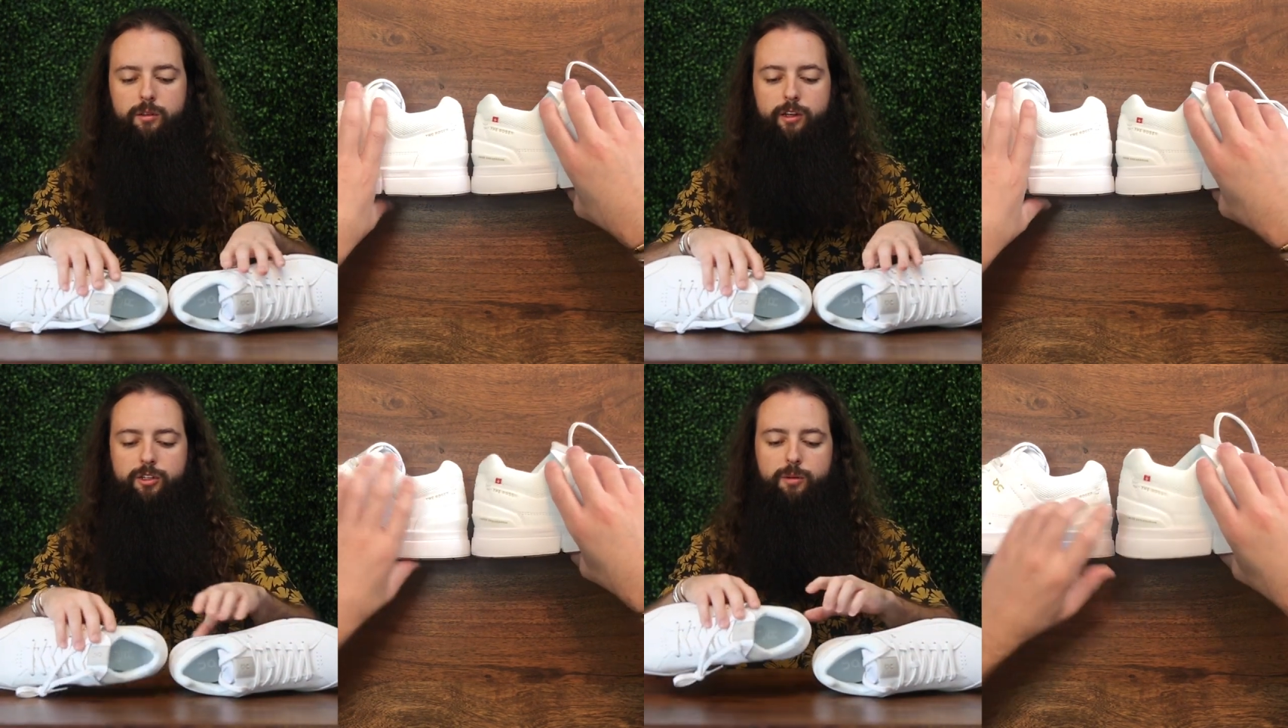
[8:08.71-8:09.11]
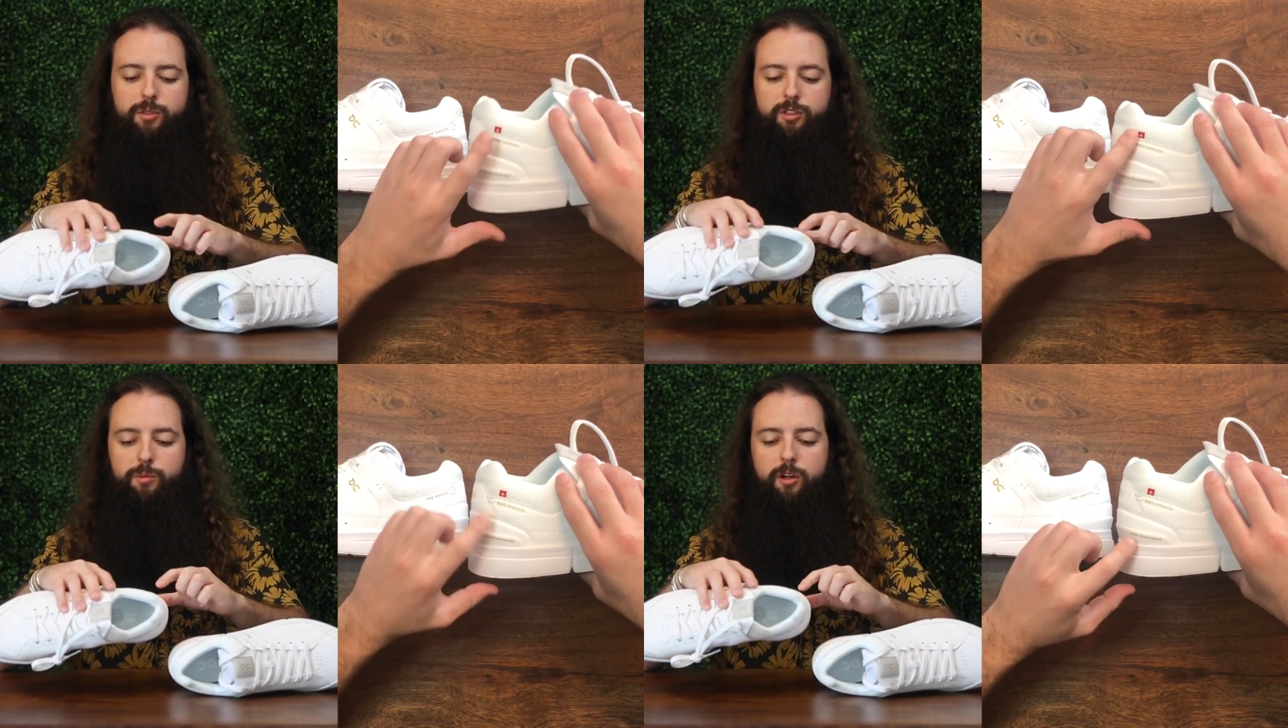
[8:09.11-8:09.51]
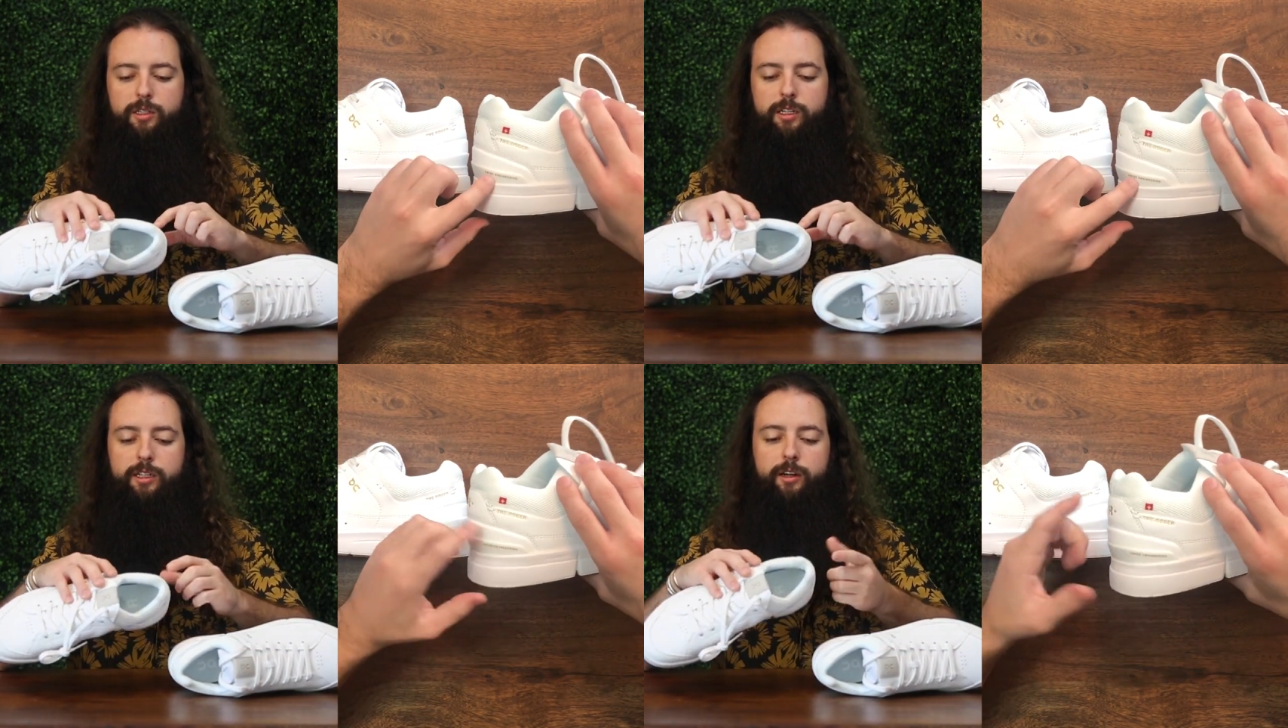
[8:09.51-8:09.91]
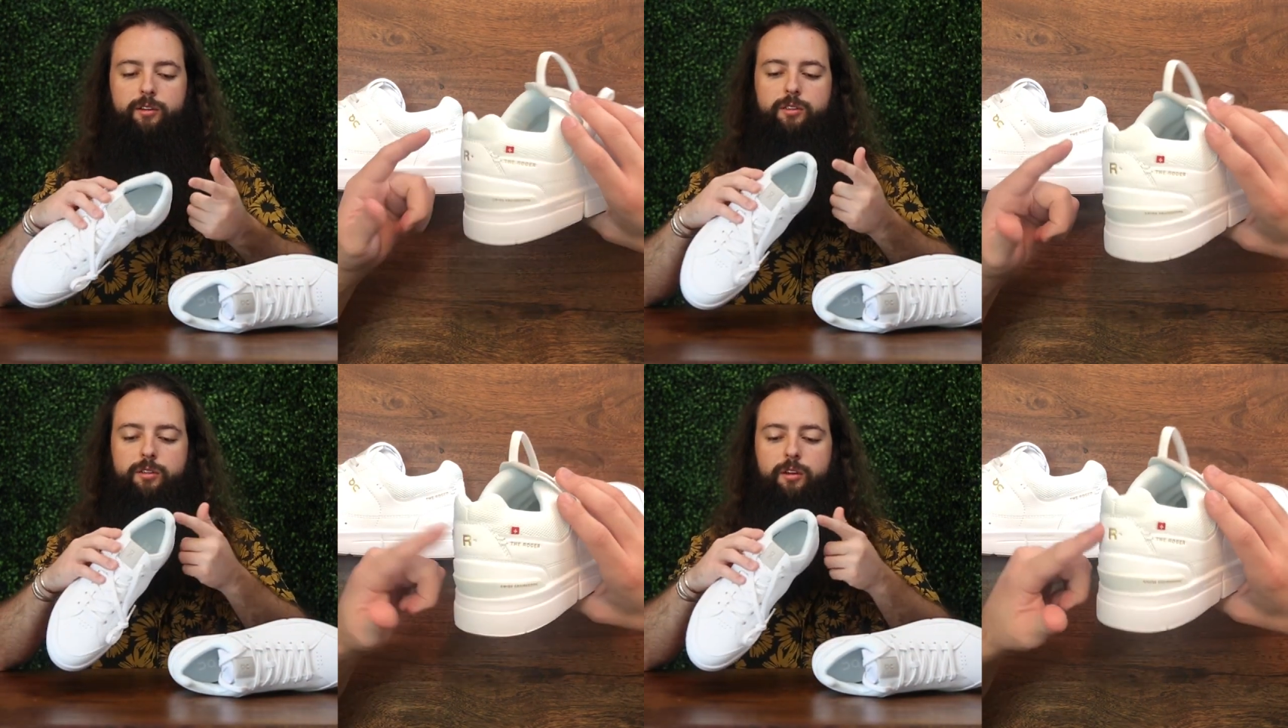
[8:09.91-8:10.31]
in terms of small
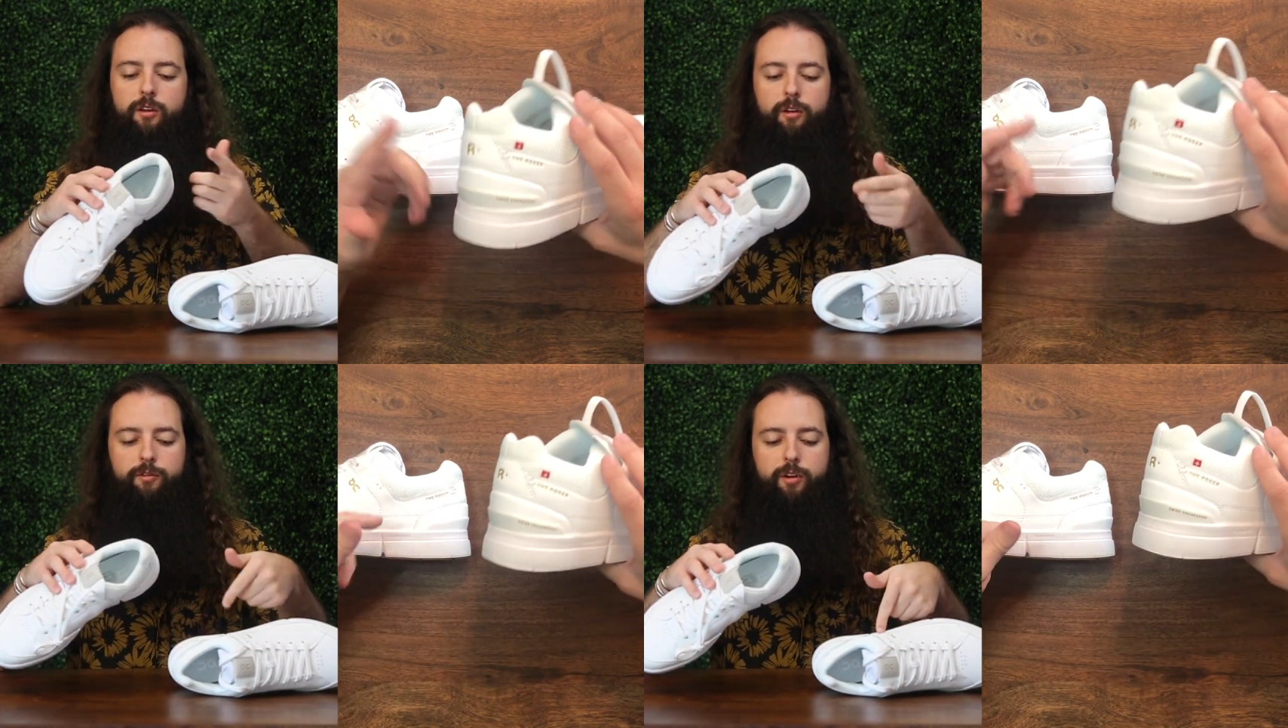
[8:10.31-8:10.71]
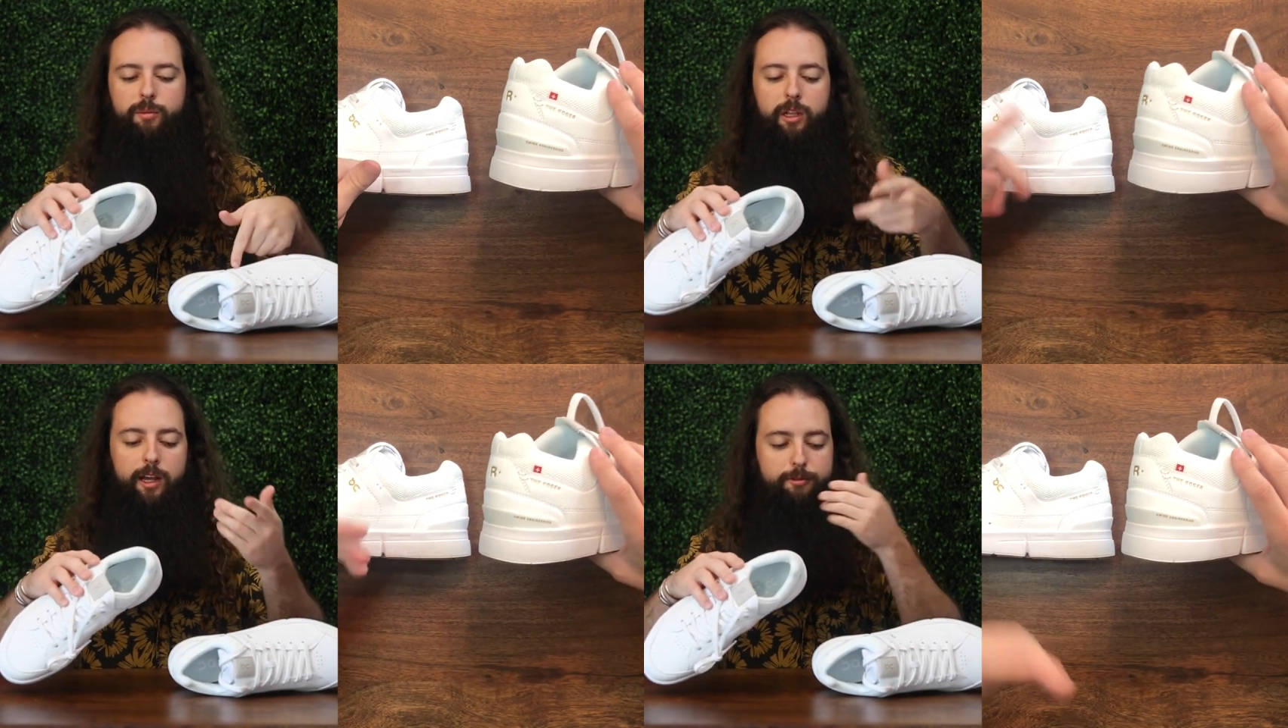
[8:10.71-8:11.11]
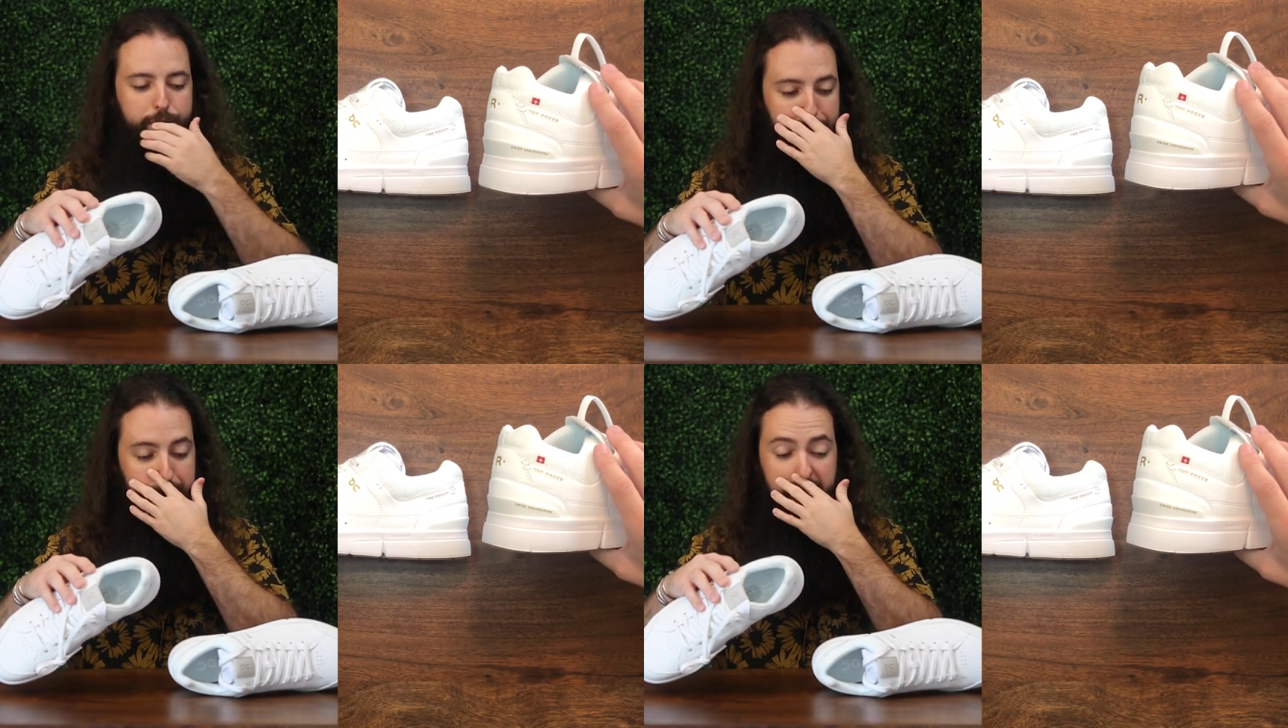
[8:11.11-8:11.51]
details from the left shoe.